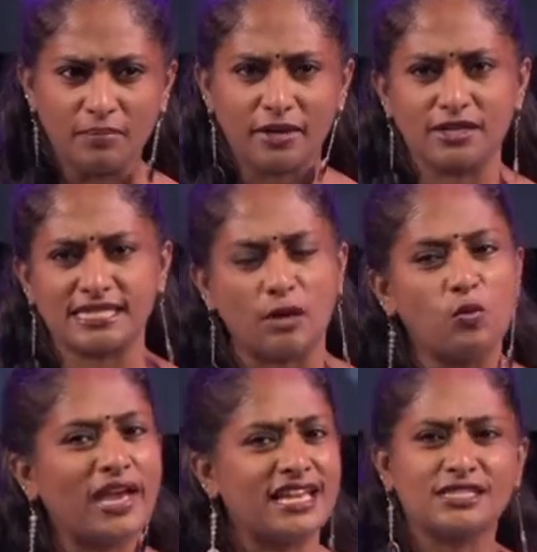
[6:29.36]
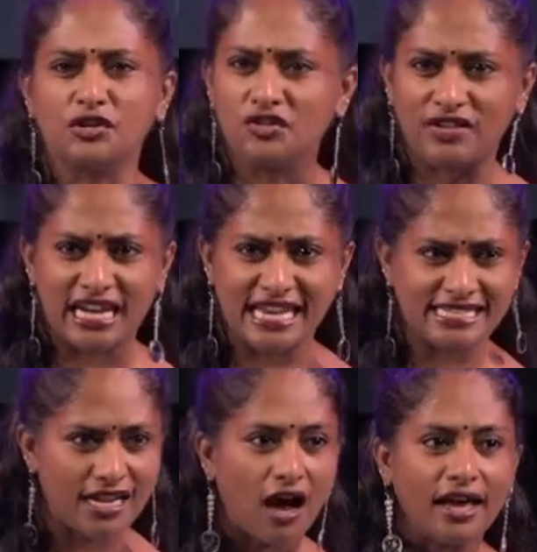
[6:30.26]
because somewhere he's going to realize
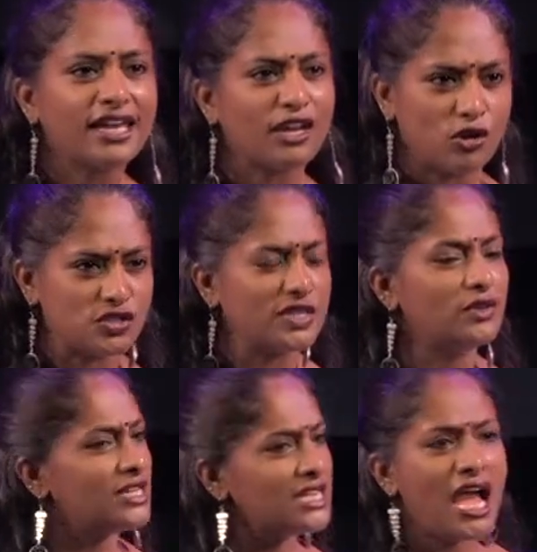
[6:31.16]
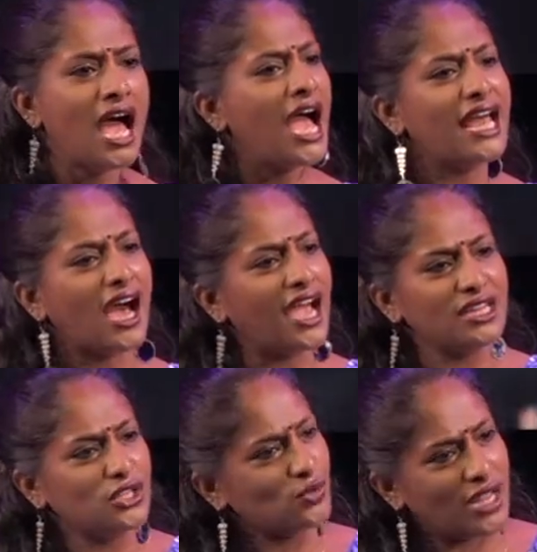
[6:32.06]
that I cannot do it. And I
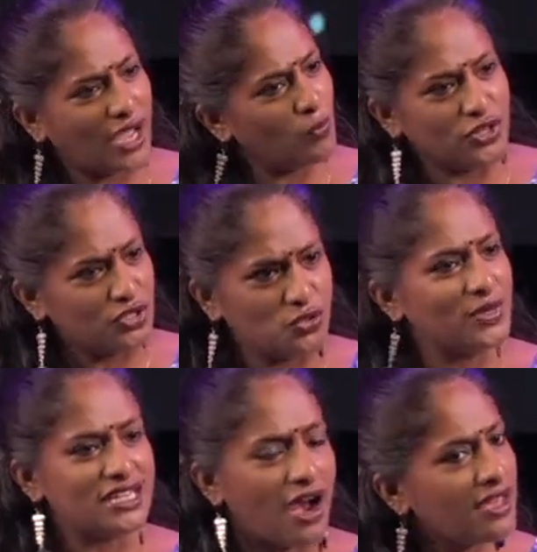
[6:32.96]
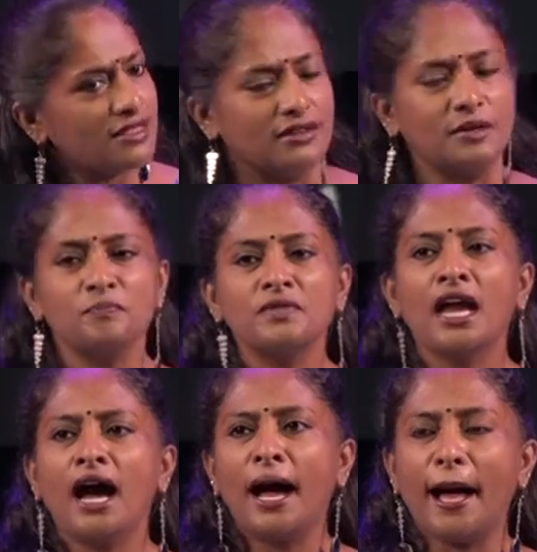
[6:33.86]
knew that I wouldn't do it either.
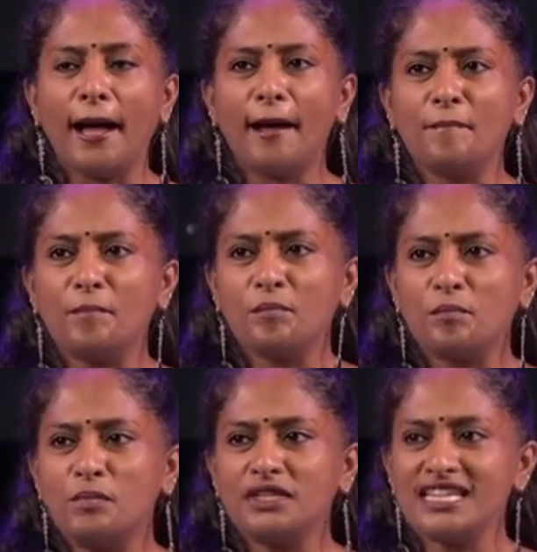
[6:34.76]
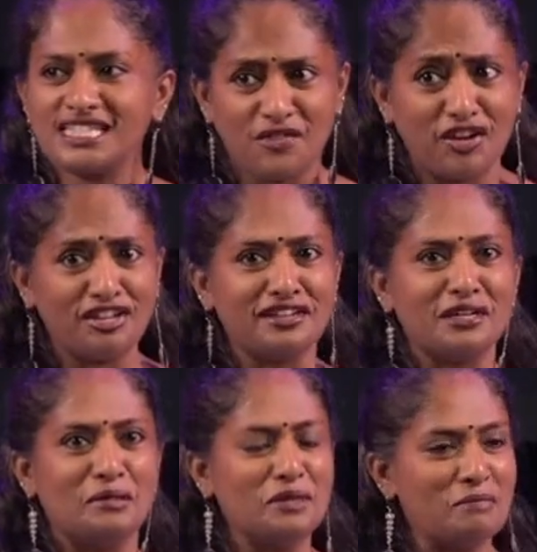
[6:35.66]
Um, but he's a very
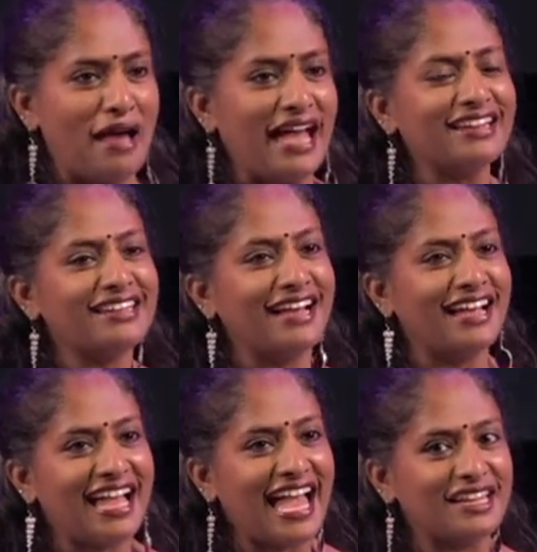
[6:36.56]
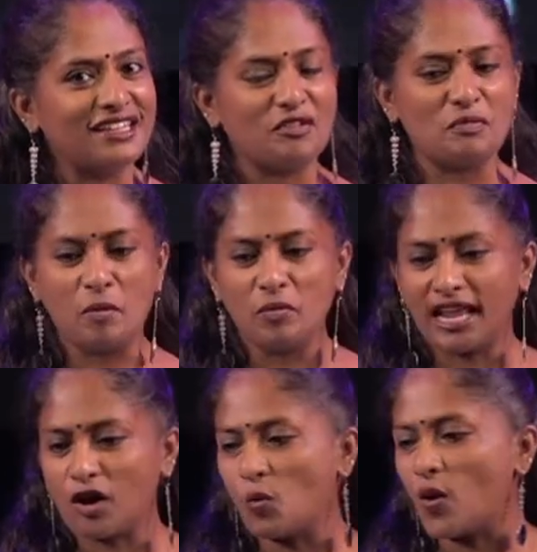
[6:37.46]
determined man. Uh, and I remember,
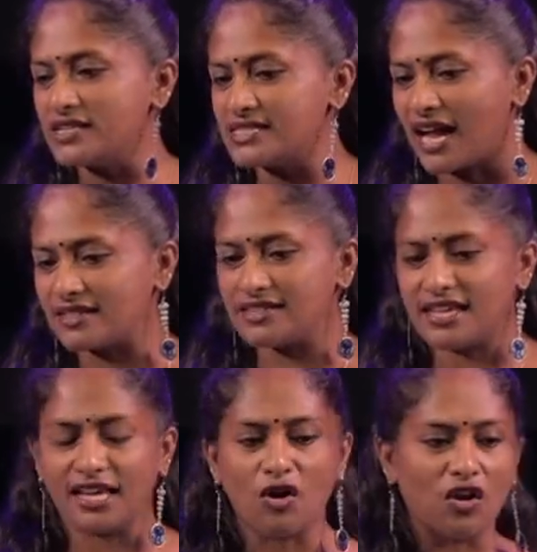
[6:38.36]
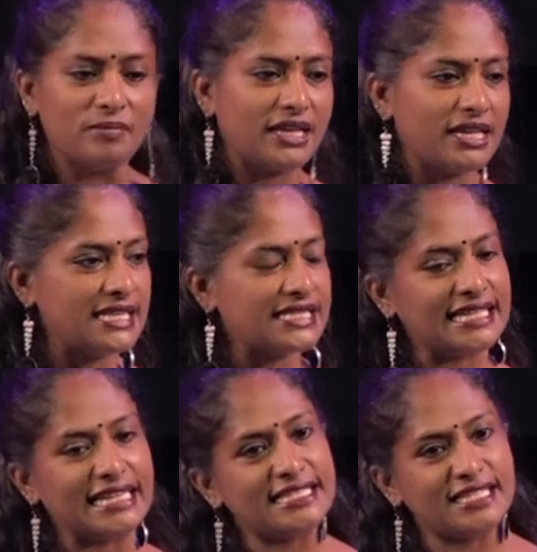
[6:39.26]
like, on one Saturday, he called me and he said
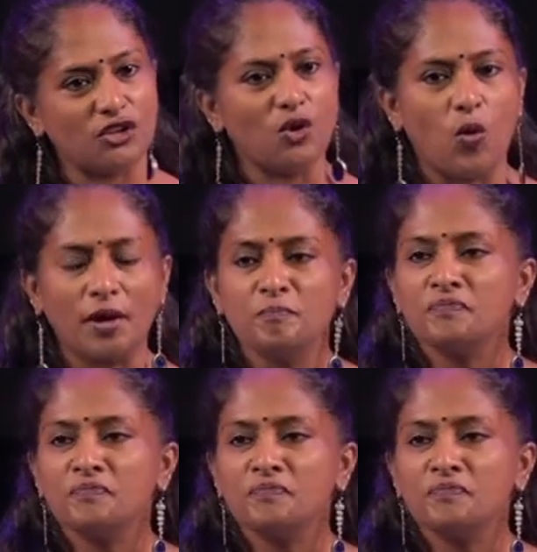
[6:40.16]
that, listen, you know what?